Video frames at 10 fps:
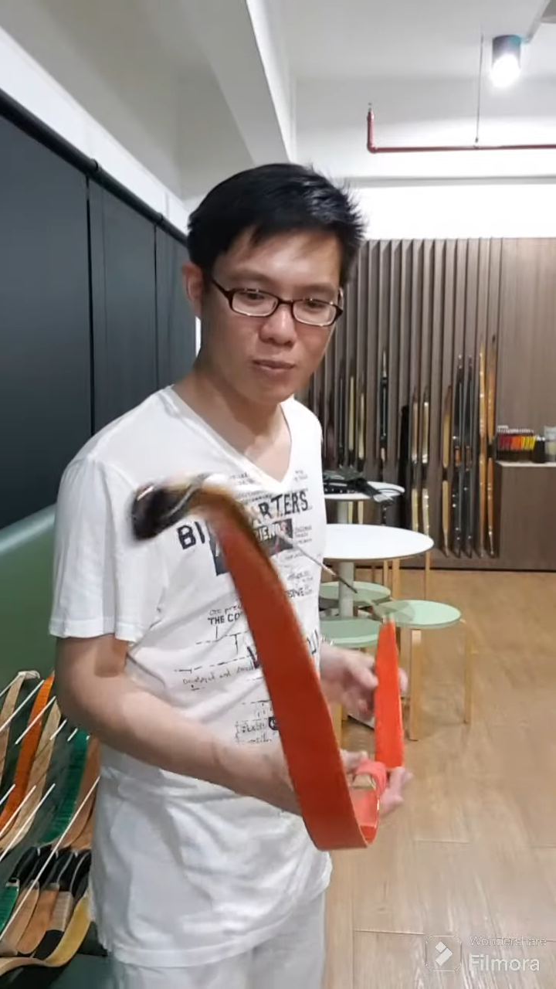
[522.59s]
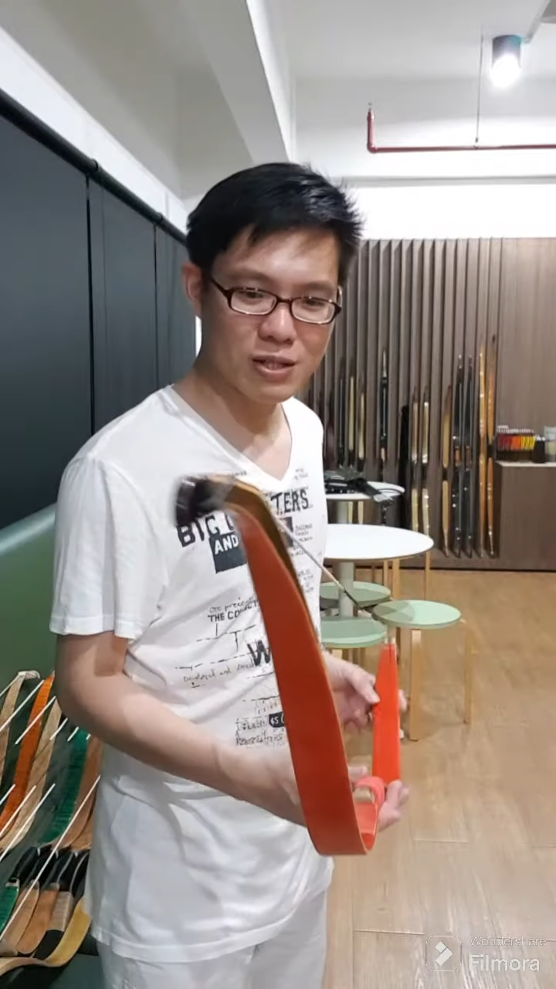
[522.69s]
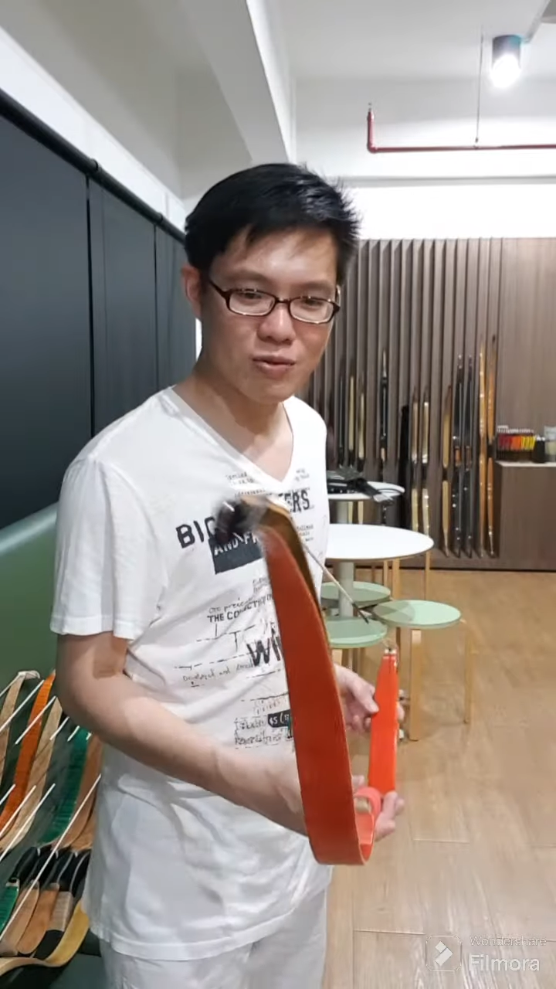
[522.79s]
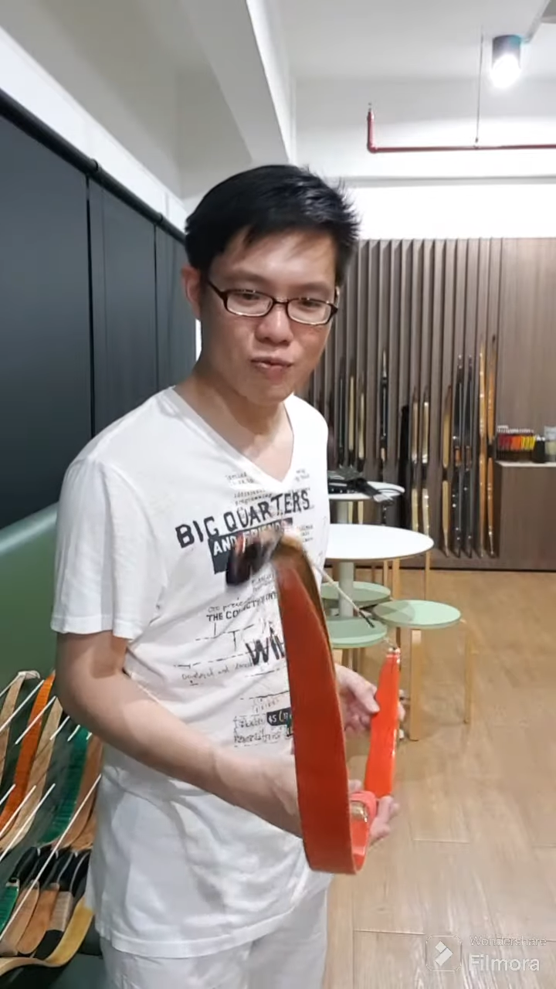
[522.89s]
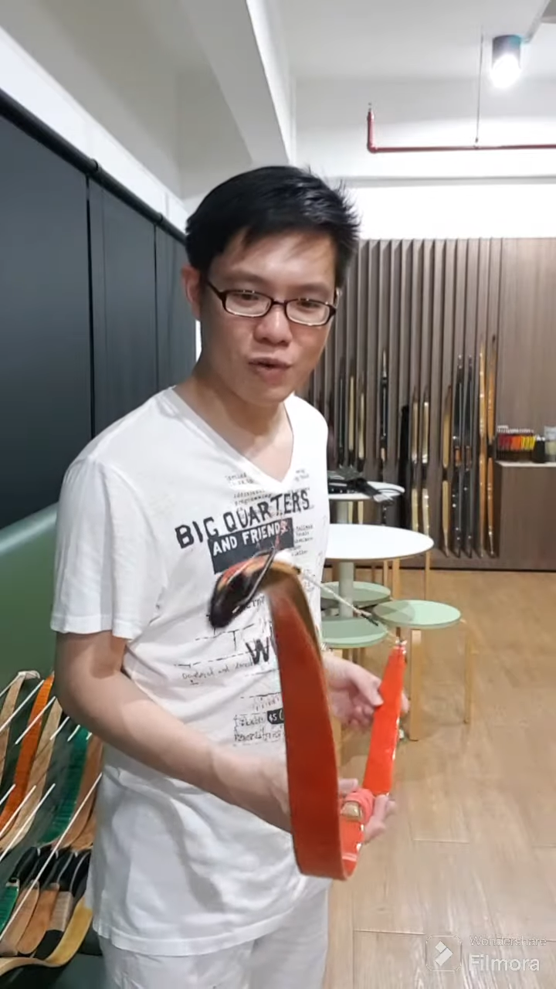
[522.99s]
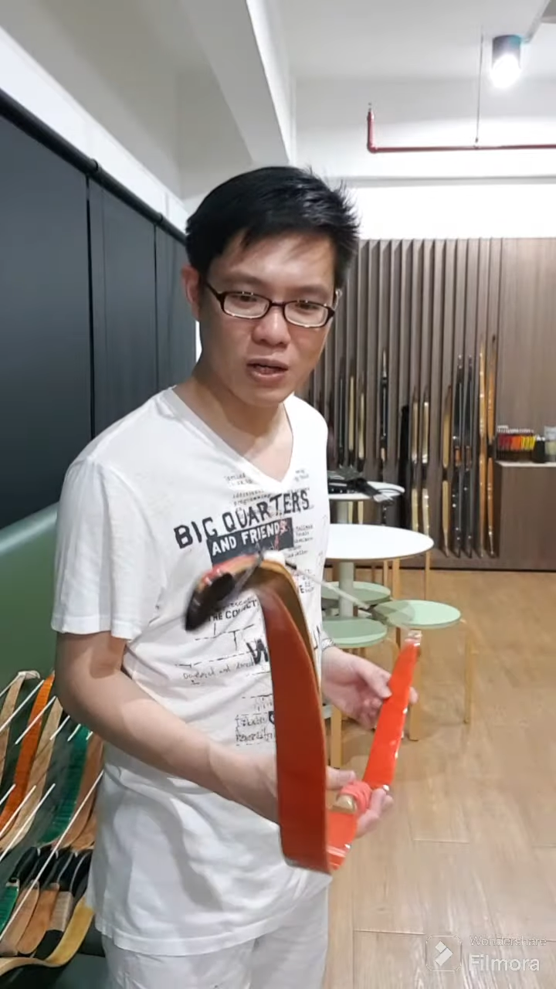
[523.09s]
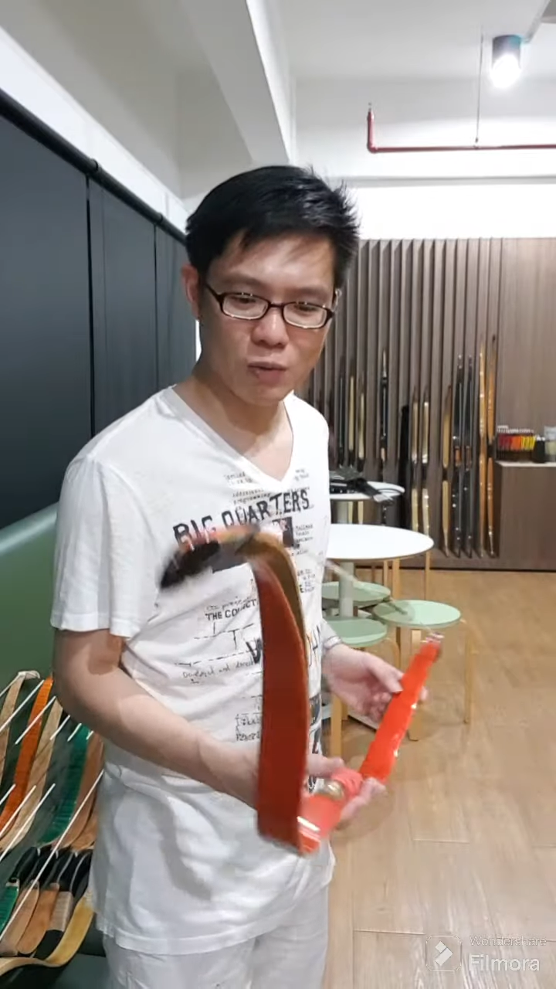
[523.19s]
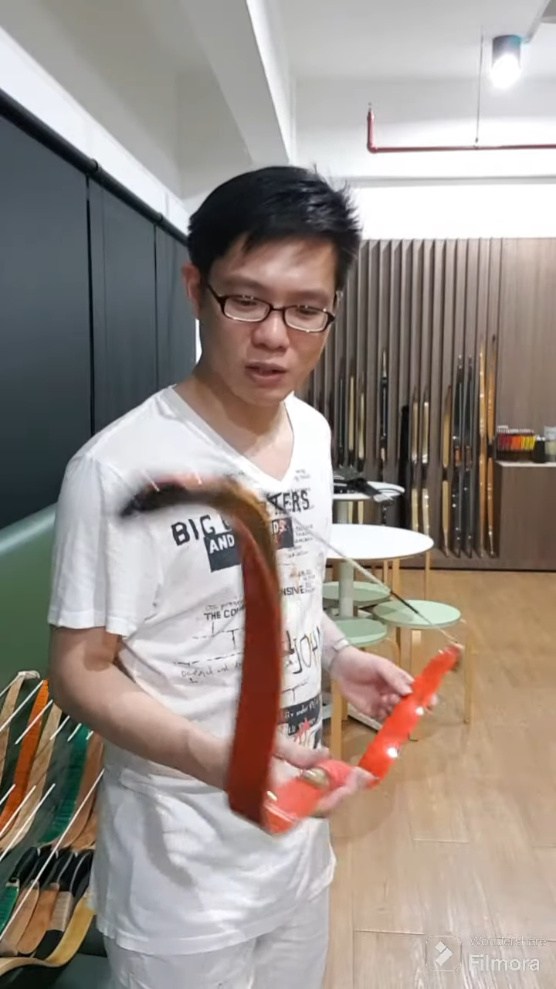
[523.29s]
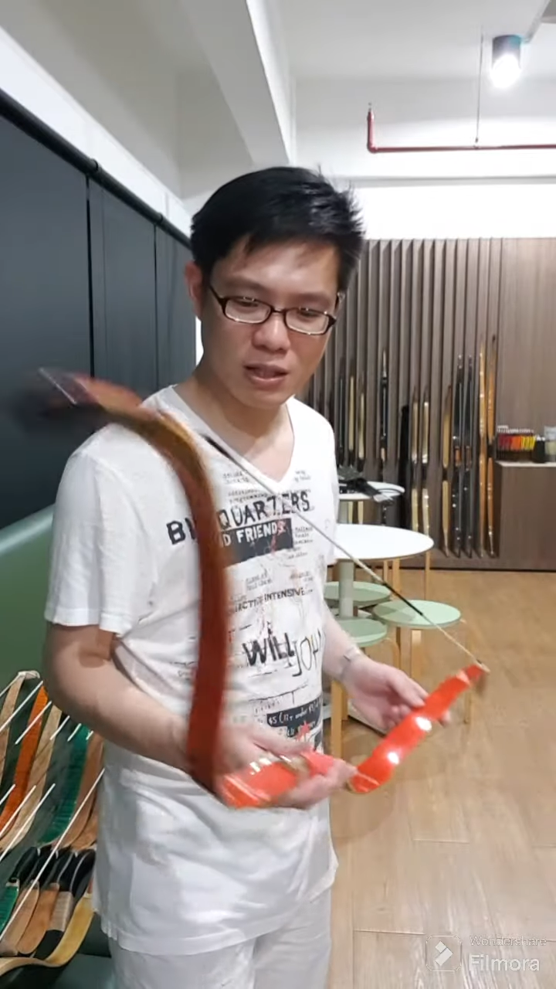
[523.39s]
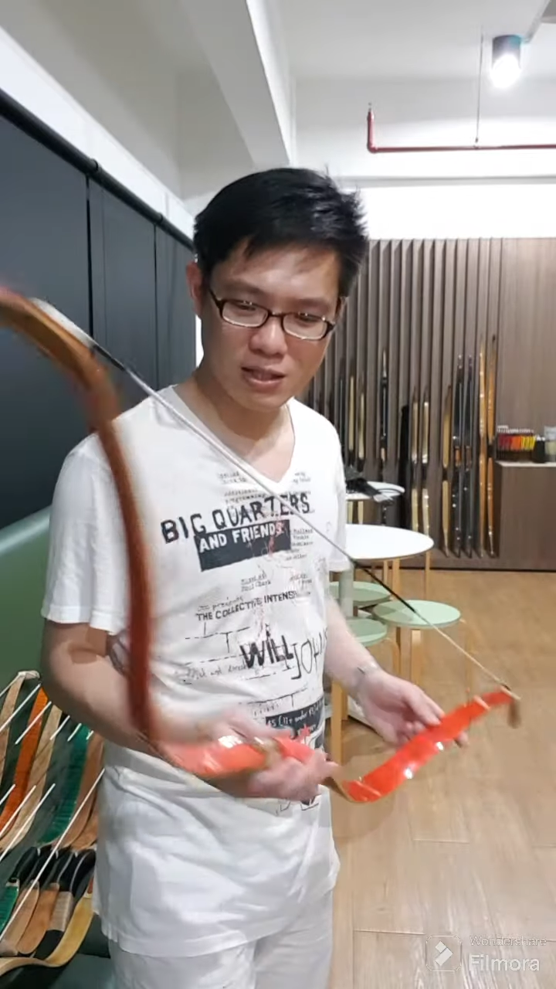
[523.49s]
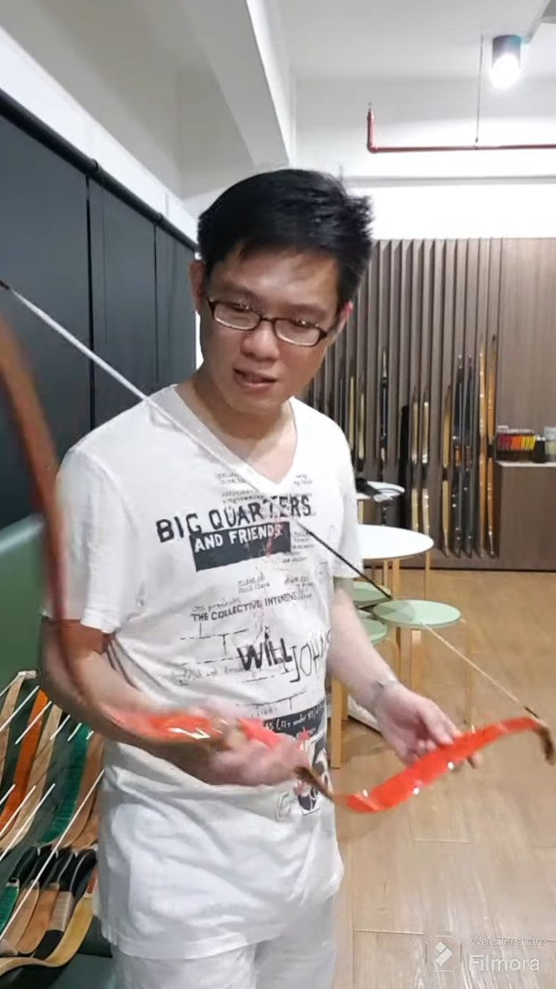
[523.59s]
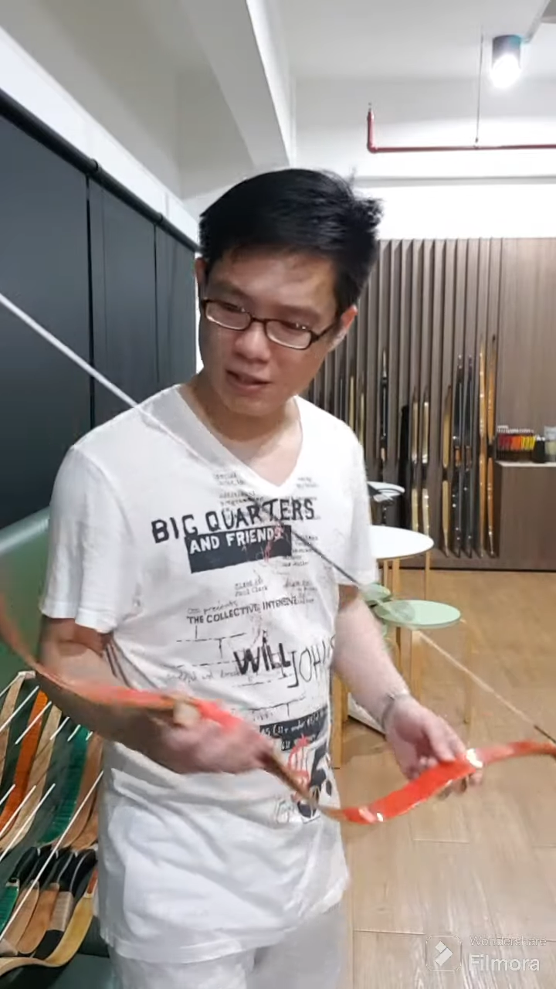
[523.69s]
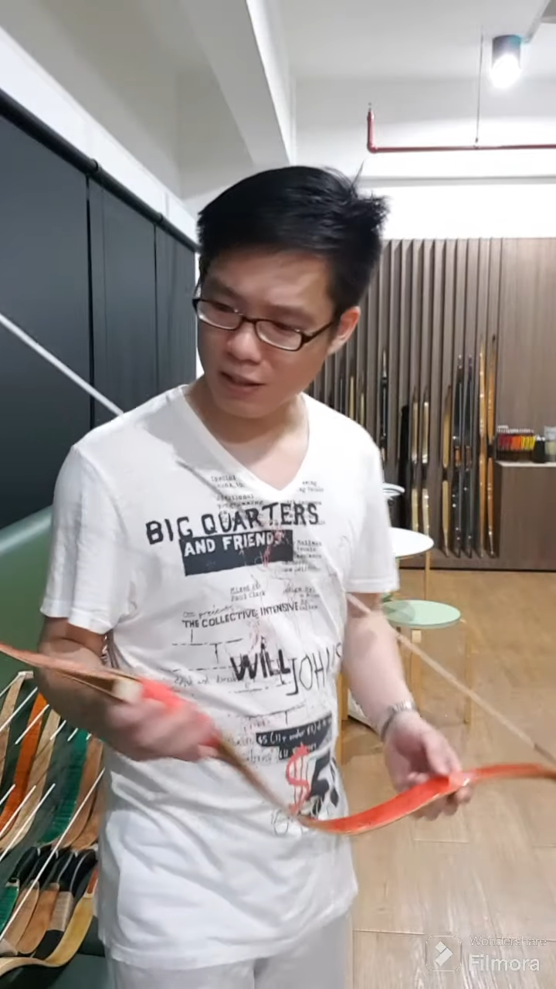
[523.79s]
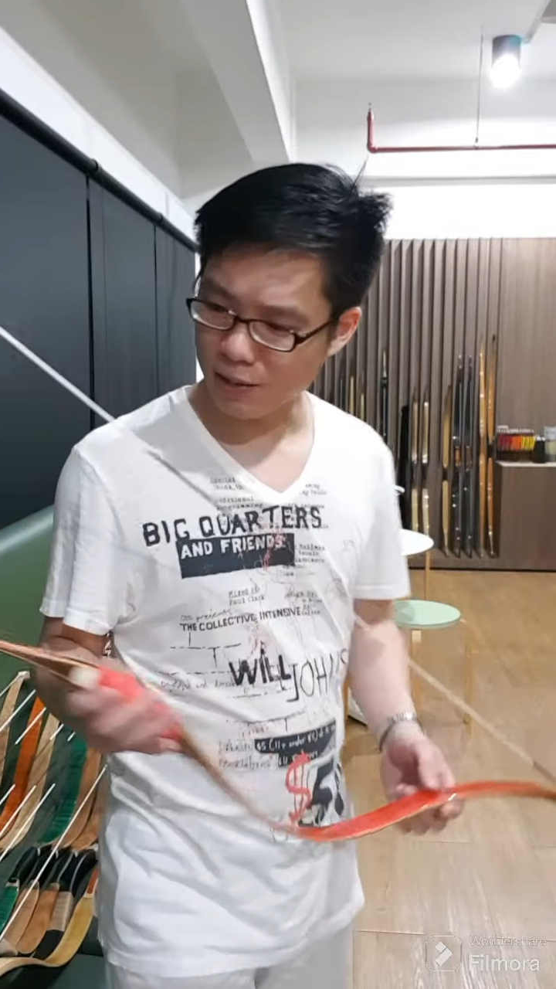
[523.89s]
this red one. It's